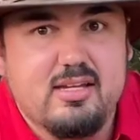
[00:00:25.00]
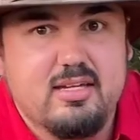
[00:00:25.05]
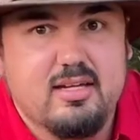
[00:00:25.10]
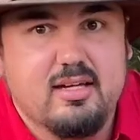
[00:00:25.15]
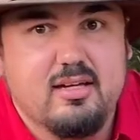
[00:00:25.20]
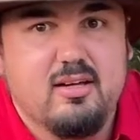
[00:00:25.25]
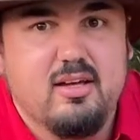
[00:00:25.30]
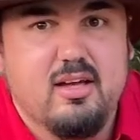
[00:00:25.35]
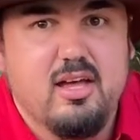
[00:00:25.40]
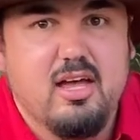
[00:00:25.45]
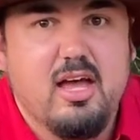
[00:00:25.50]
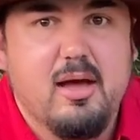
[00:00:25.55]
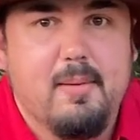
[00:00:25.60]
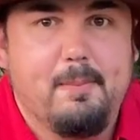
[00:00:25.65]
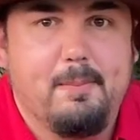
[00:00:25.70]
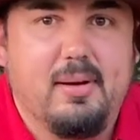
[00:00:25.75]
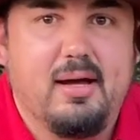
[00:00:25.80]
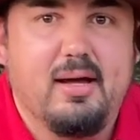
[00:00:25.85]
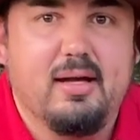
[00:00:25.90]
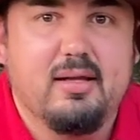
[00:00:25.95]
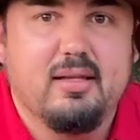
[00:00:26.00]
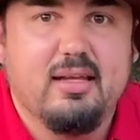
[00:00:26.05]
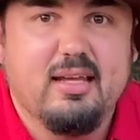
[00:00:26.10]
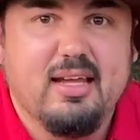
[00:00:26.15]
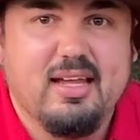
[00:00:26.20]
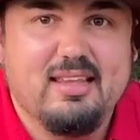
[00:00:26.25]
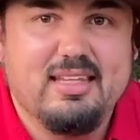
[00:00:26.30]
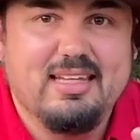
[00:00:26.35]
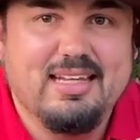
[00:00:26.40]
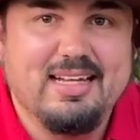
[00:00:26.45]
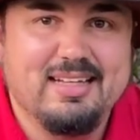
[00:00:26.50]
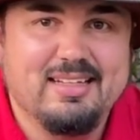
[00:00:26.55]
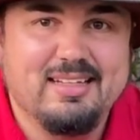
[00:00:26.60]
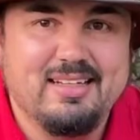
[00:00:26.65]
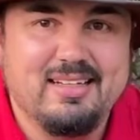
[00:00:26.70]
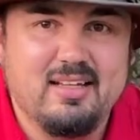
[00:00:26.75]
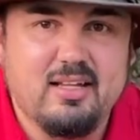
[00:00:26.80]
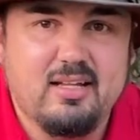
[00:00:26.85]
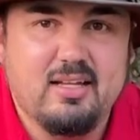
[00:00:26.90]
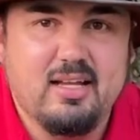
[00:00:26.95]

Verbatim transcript: here, but at the end of the